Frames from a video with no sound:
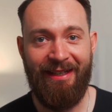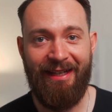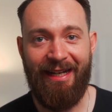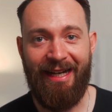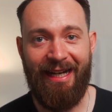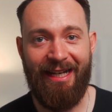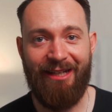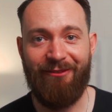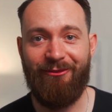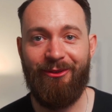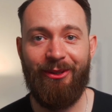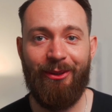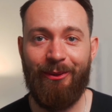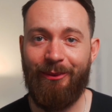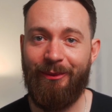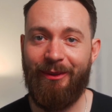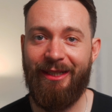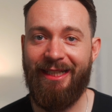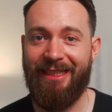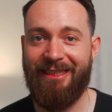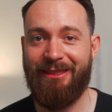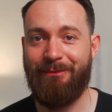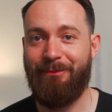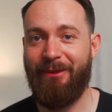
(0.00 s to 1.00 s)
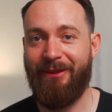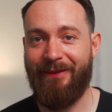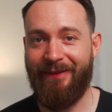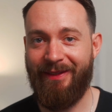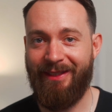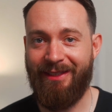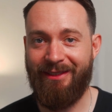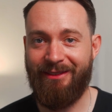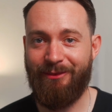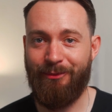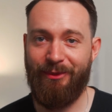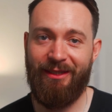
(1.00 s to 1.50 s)
I have no
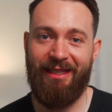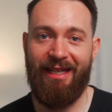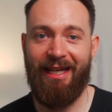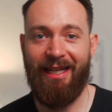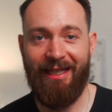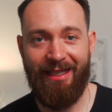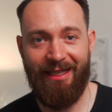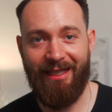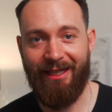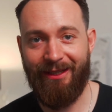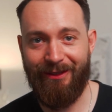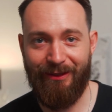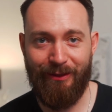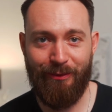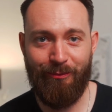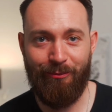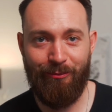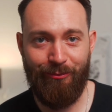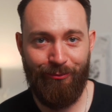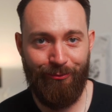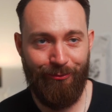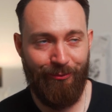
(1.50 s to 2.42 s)
experience with any other